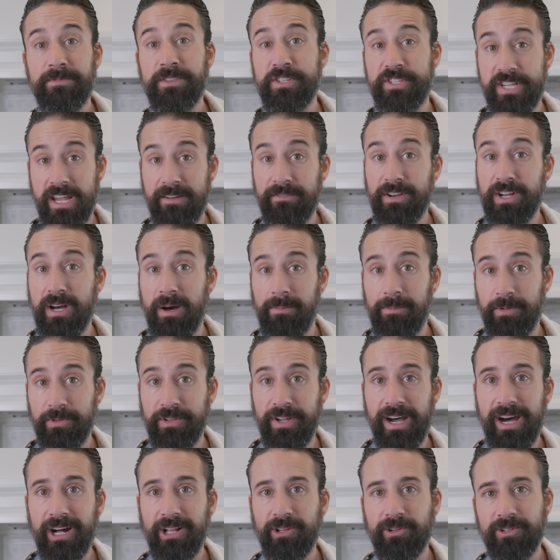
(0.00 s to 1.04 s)
save a couple
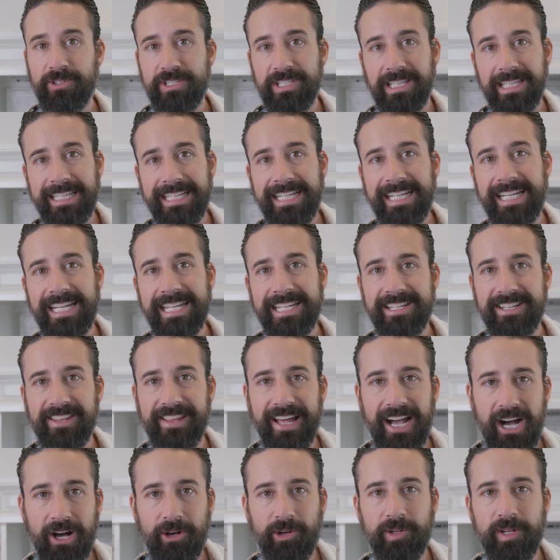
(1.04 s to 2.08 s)
dollars leading into
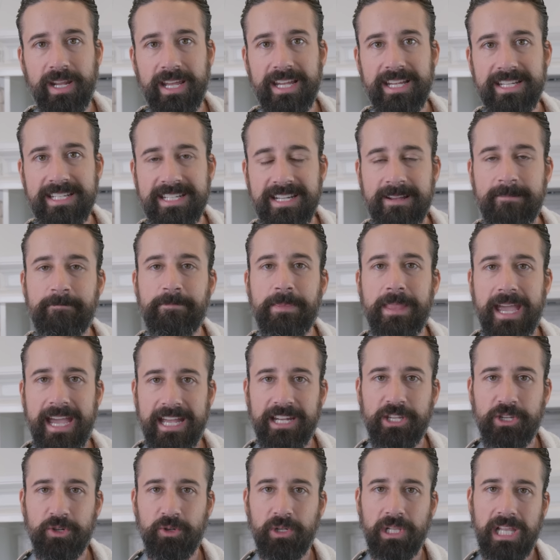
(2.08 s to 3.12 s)
the holidays
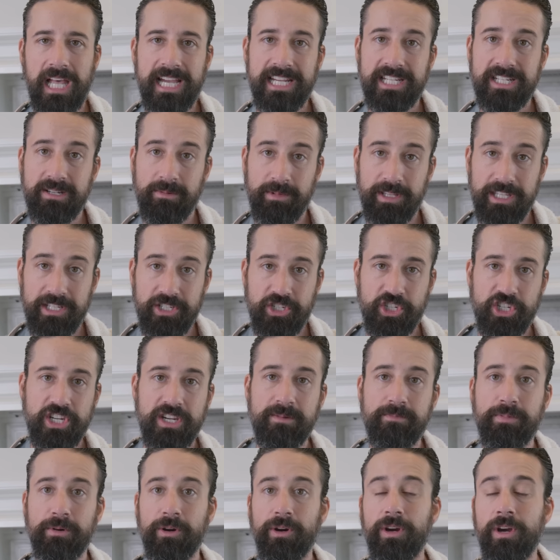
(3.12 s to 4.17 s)
and utilize some of these
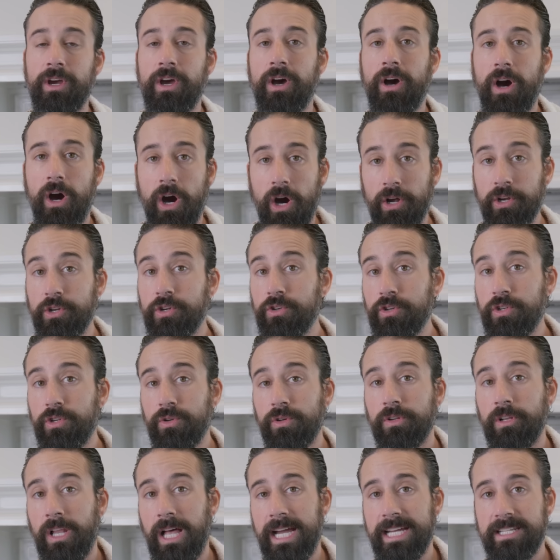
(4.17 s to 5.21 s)
cheaper,
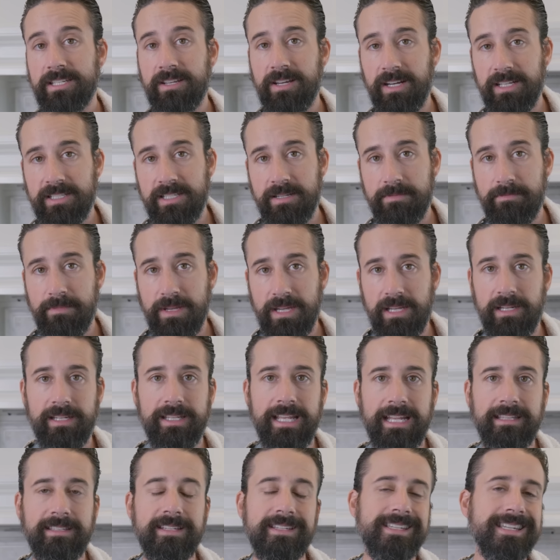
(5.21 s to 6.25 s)
underutilized cuts of meat.
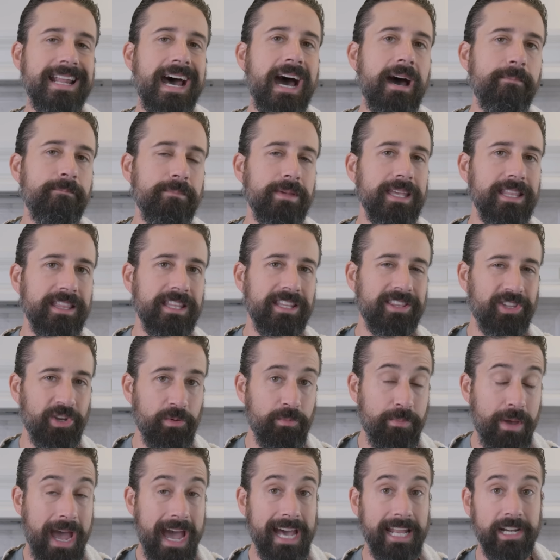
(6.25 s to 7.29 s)
That does not mean that
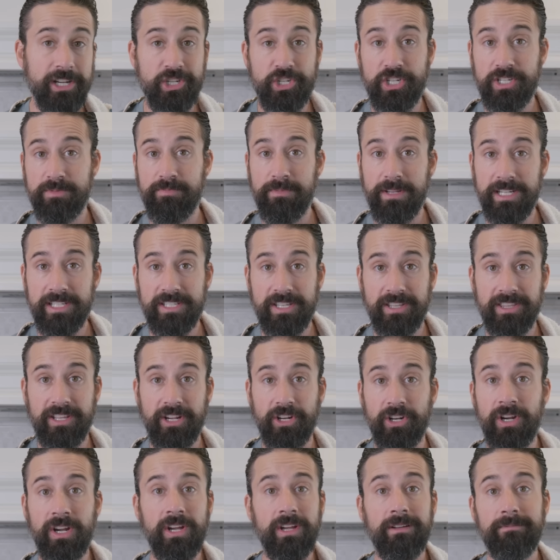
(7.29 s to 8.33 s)
they're bad, it just means that
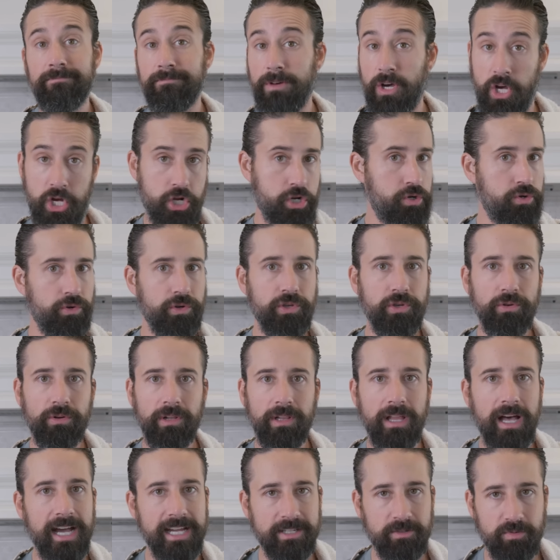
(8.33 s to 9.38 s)
they're
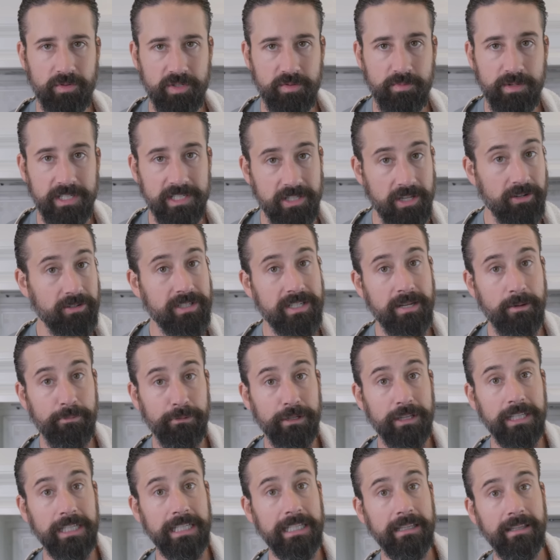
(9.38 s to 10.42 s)
underutilized, which means they're
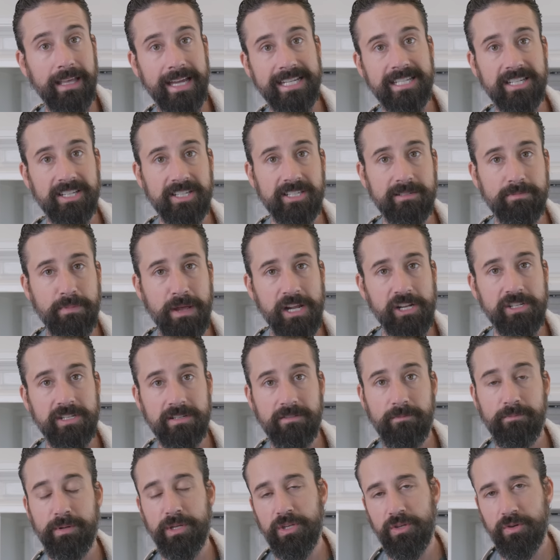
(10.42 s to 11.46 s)
typically less
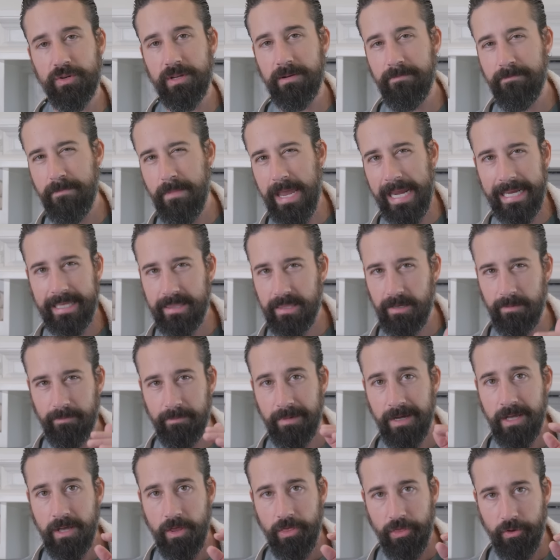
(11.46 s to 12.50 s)
expensive, but you can make them
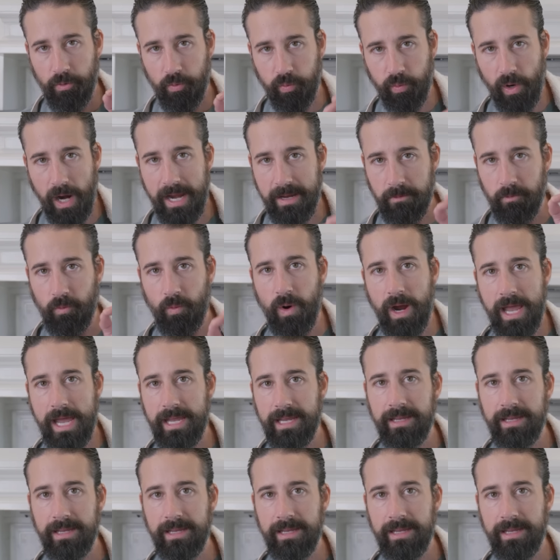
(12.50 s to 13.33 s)
the right way.